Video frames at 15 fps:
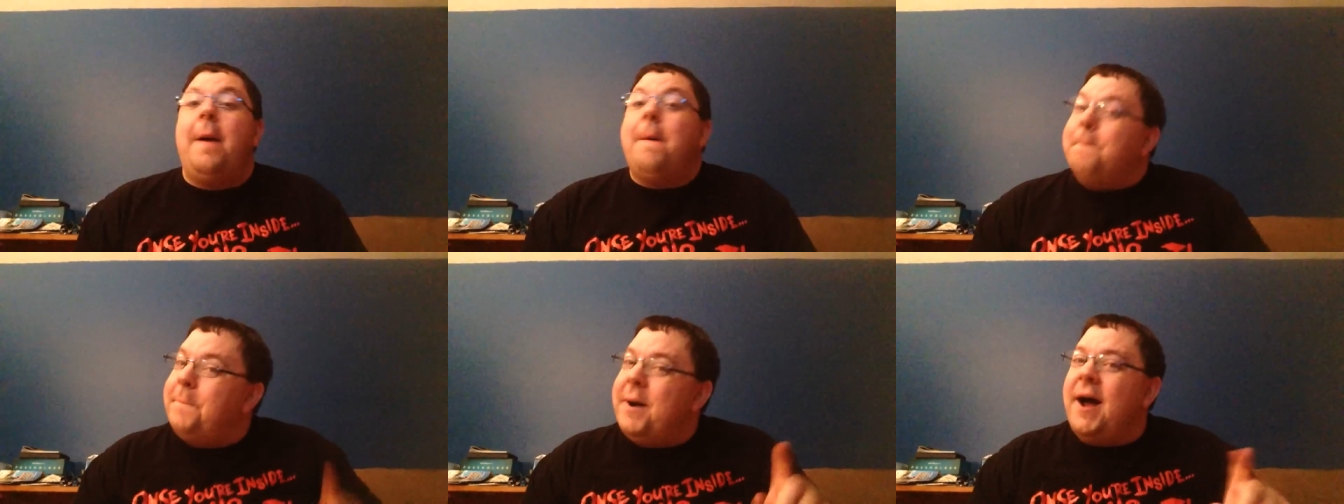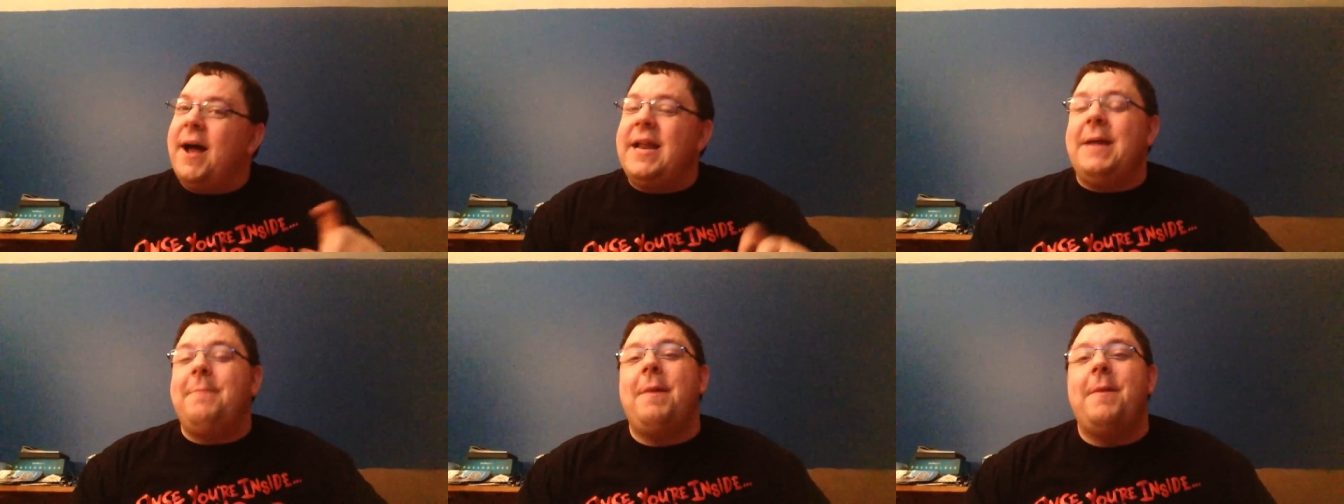
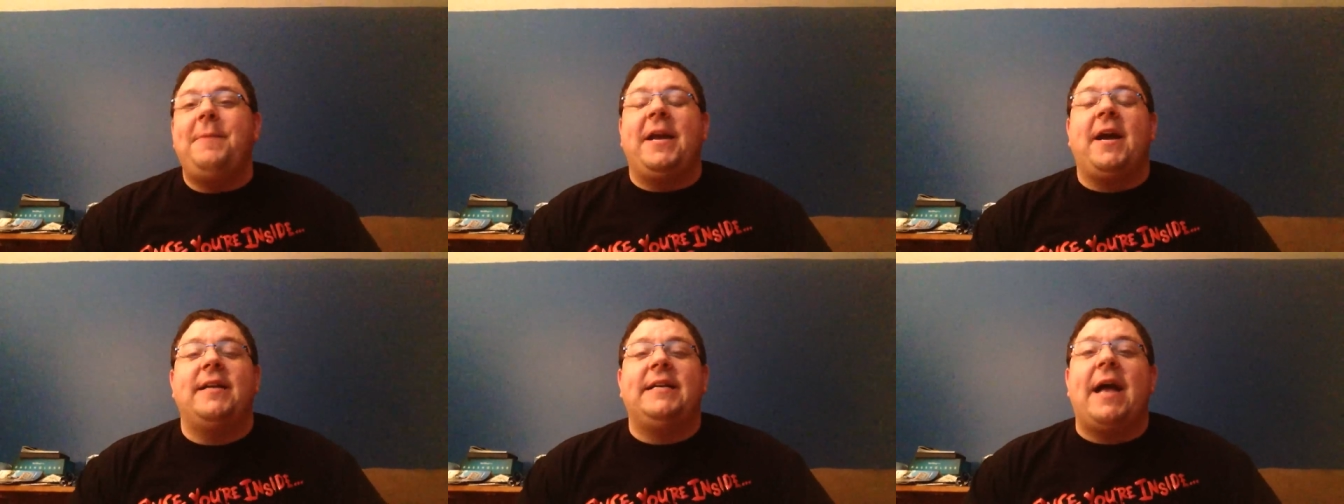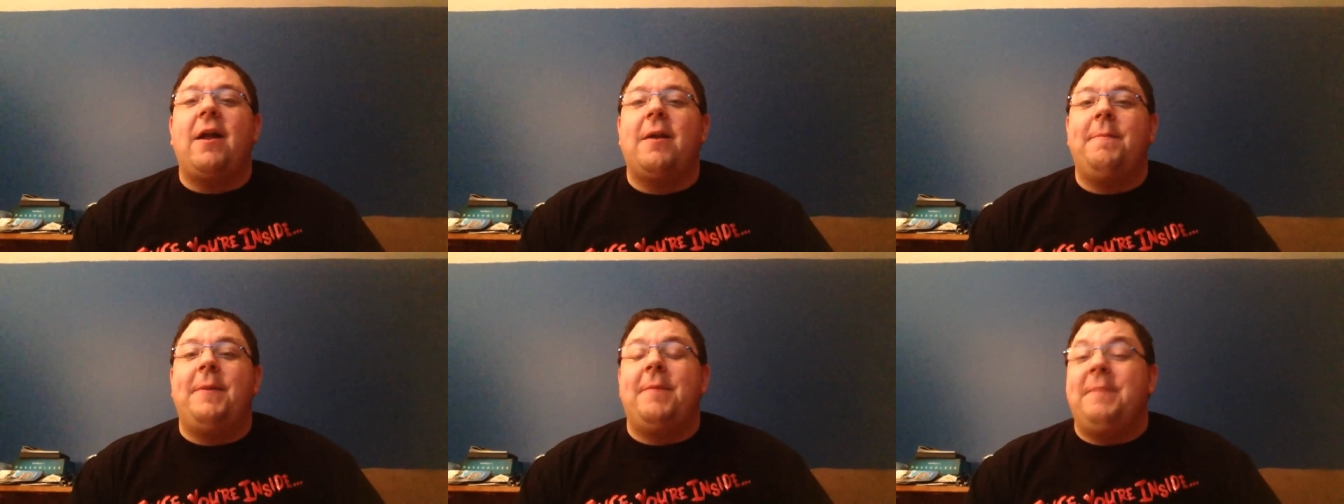but it may be cut
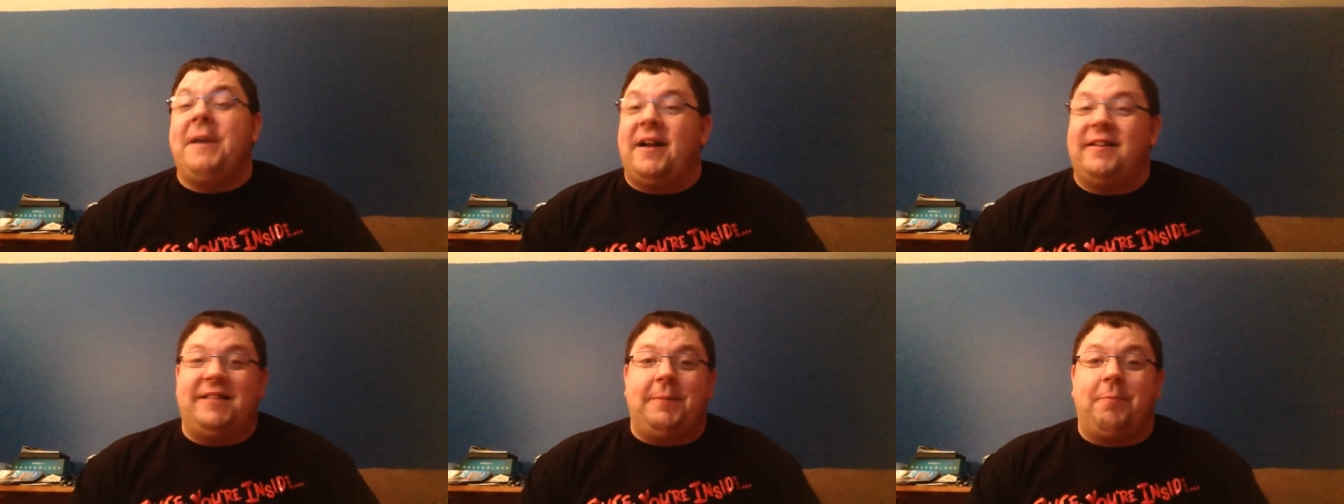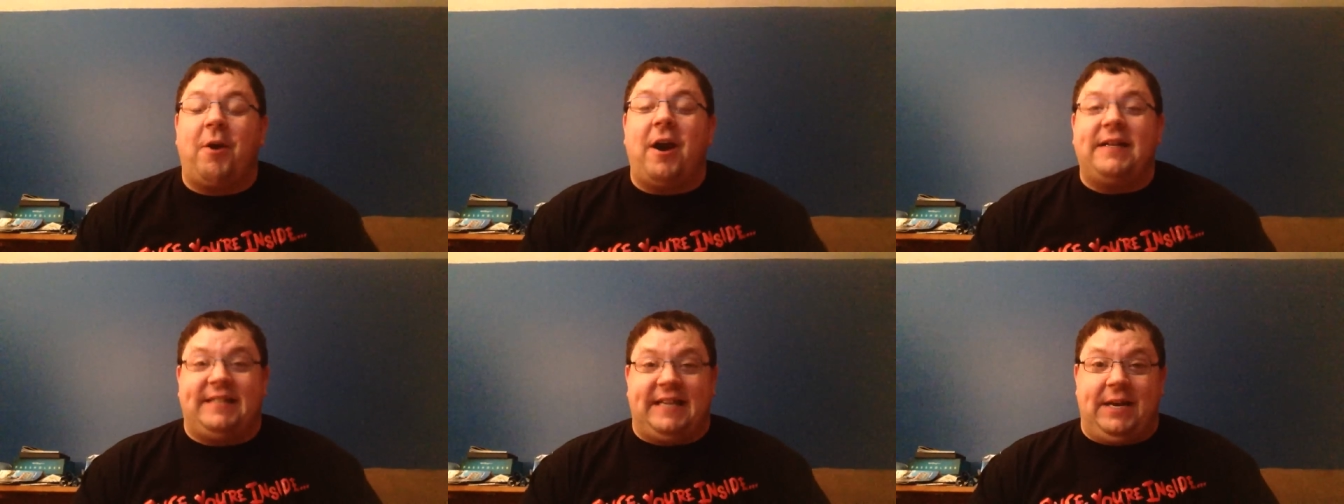down a bit because of the
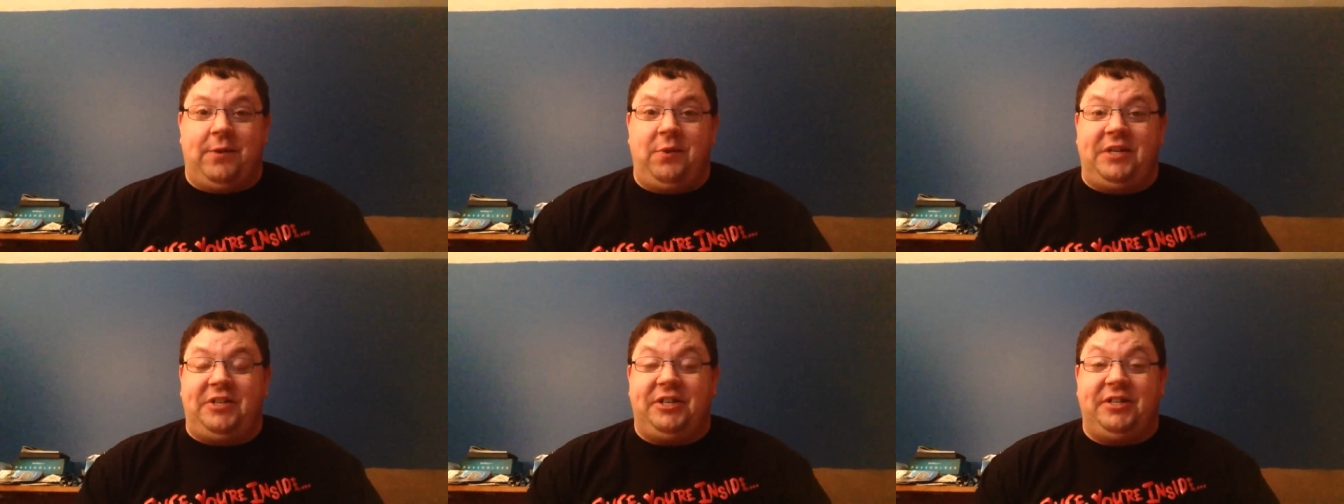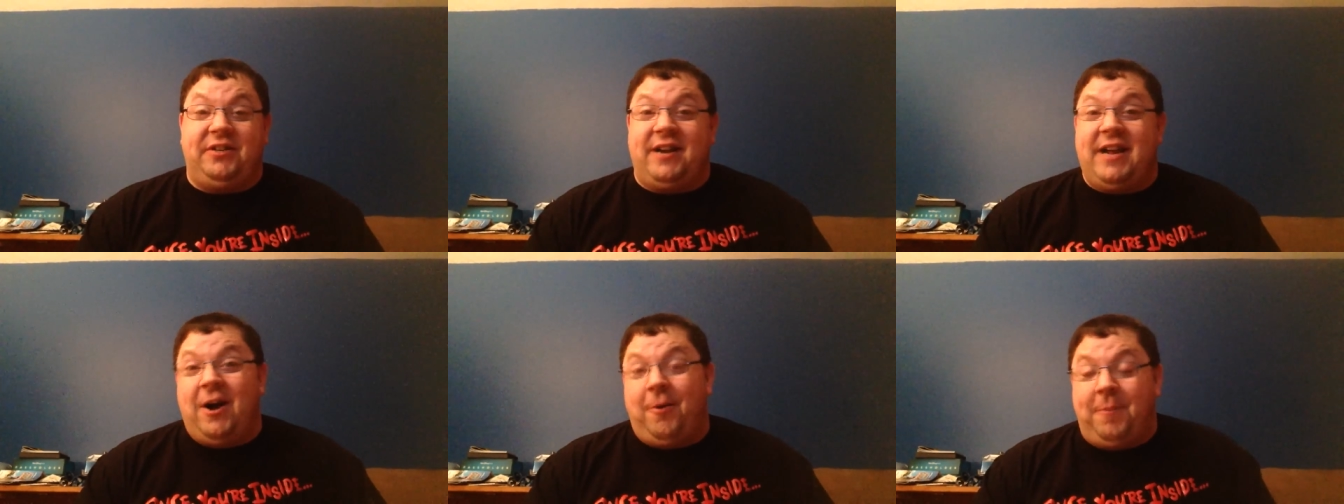pricing, which is
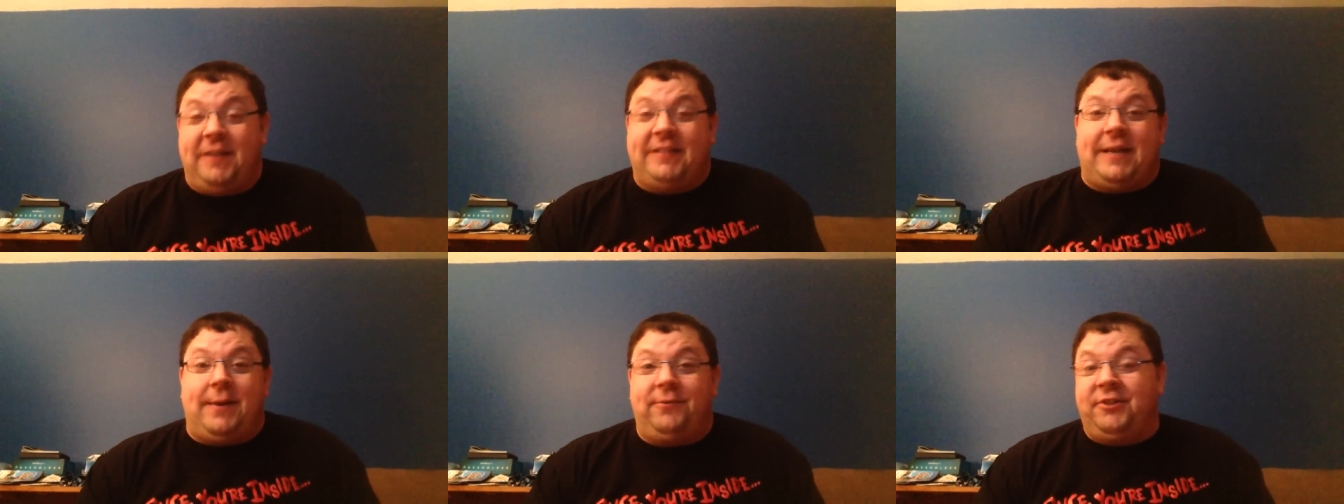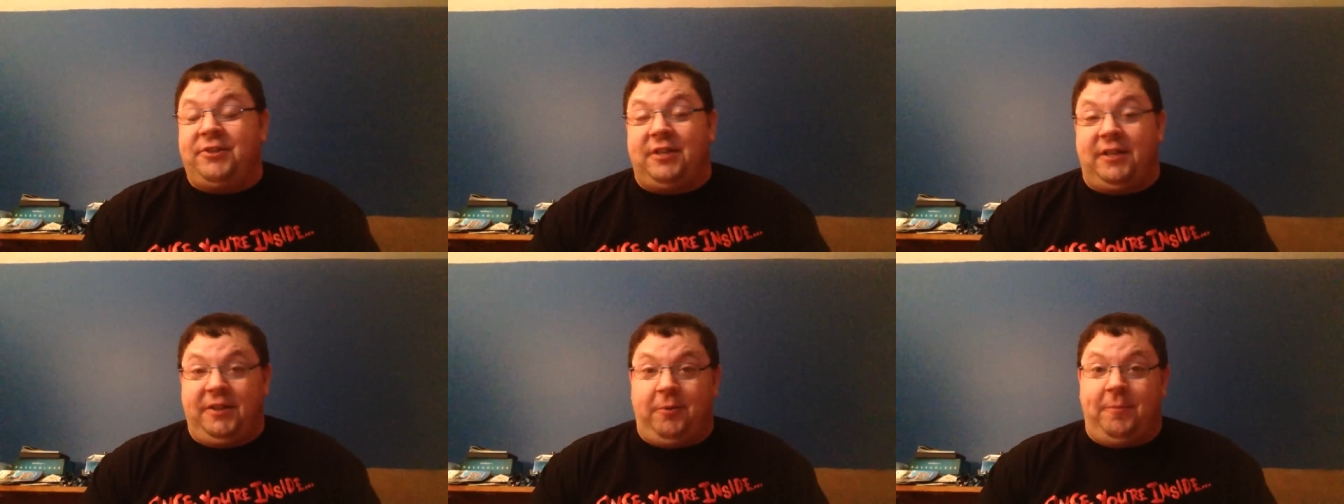going to help us out
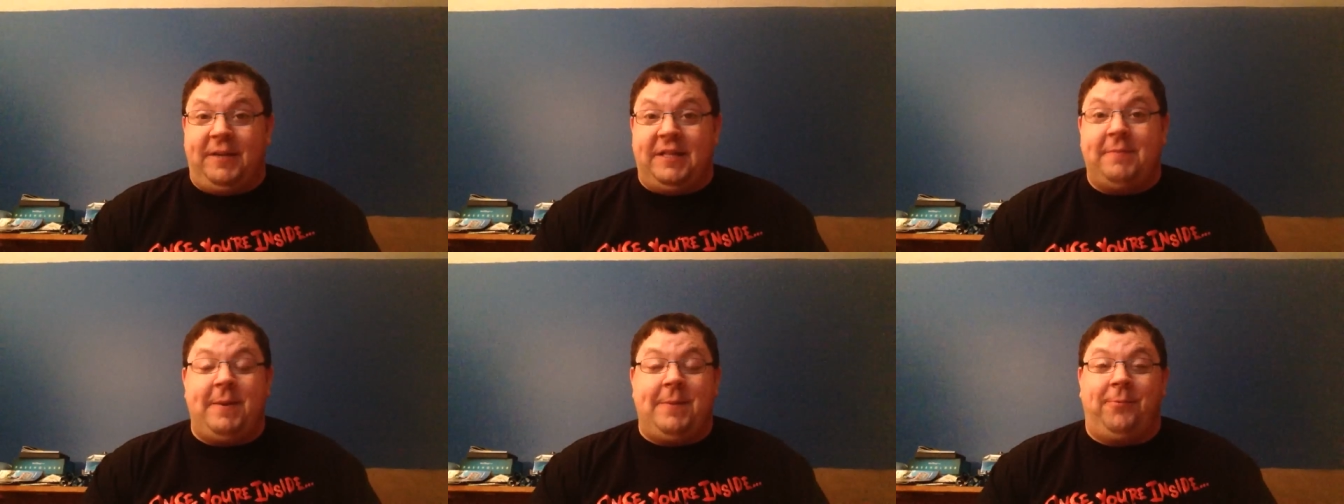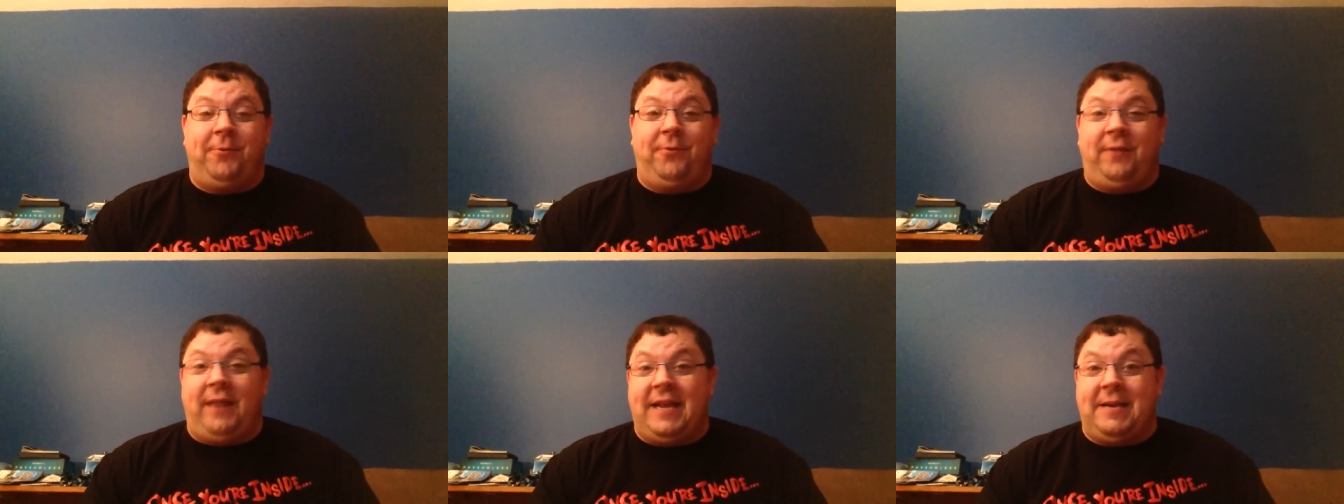just a little bit, the
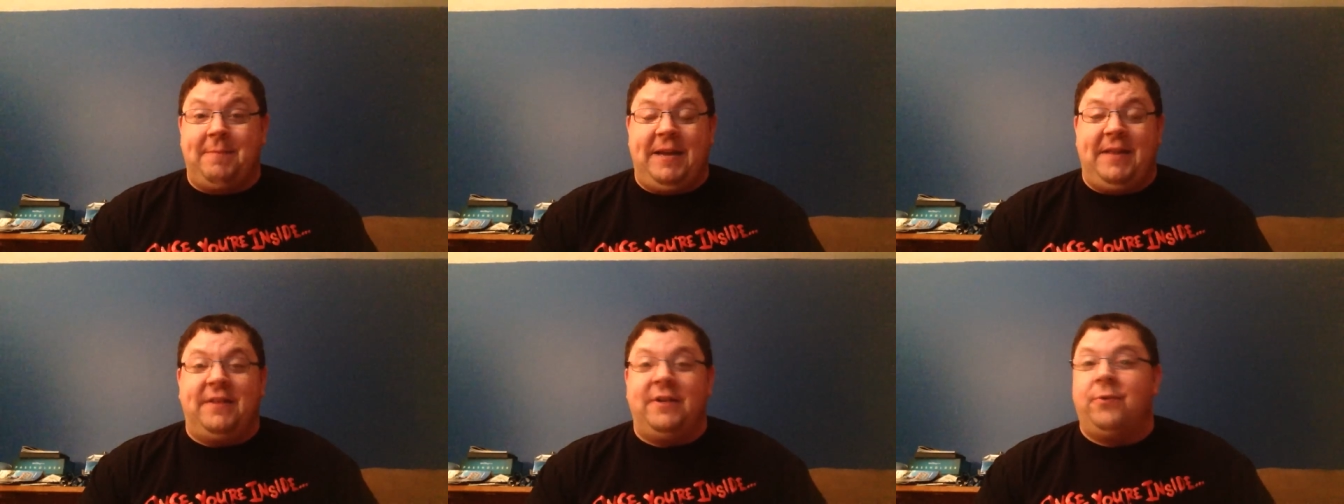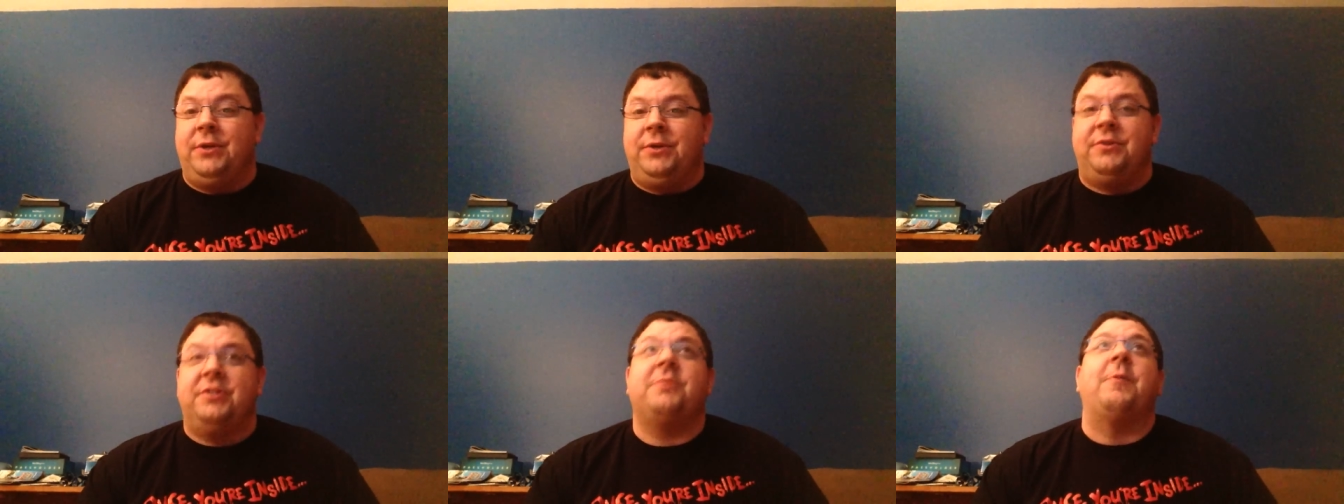people like me that don't
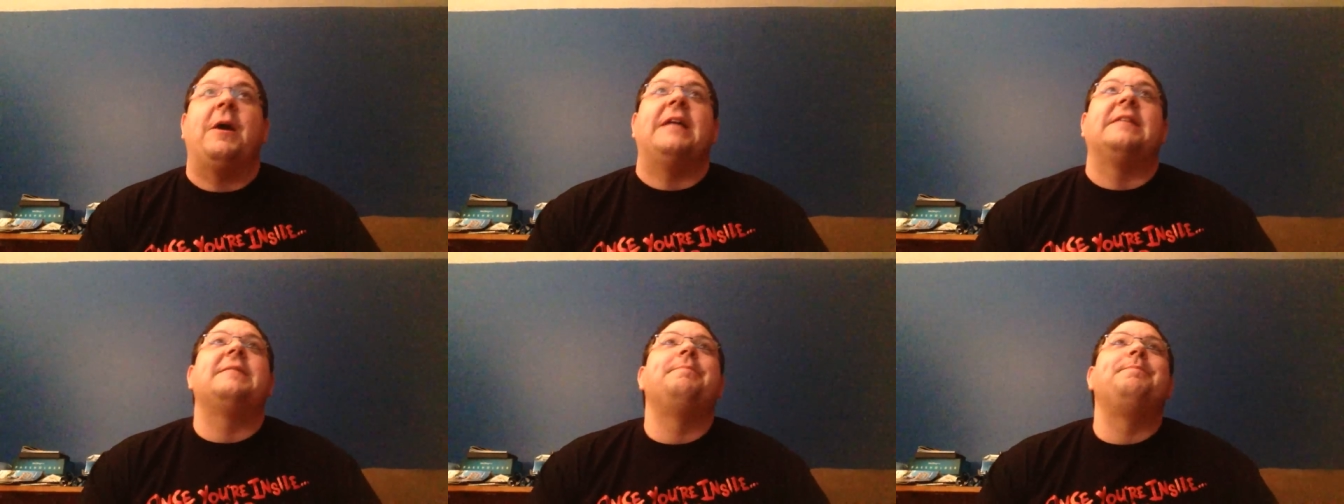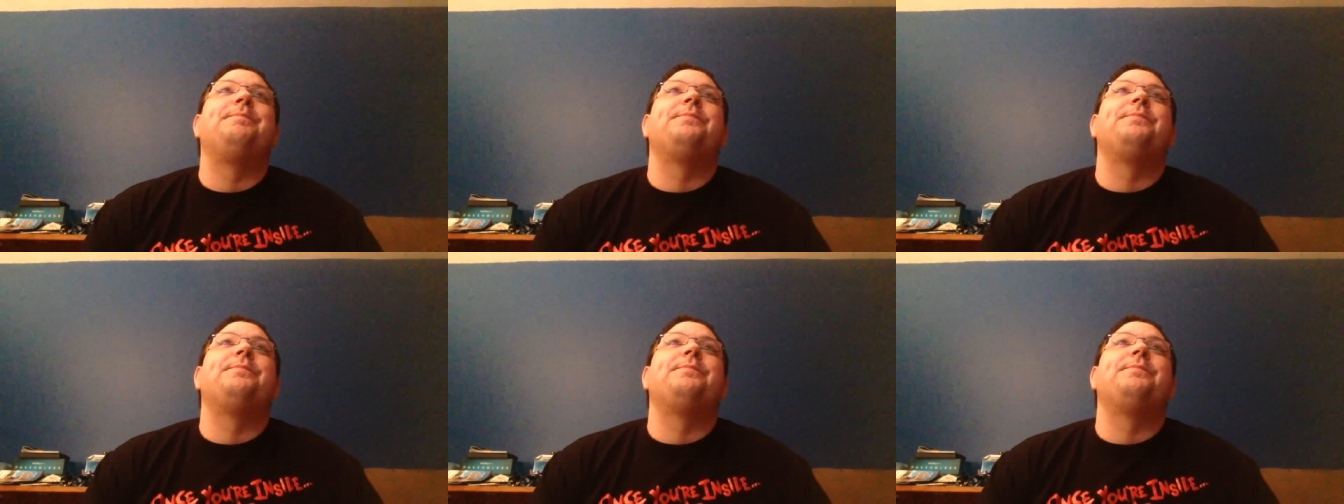use Express.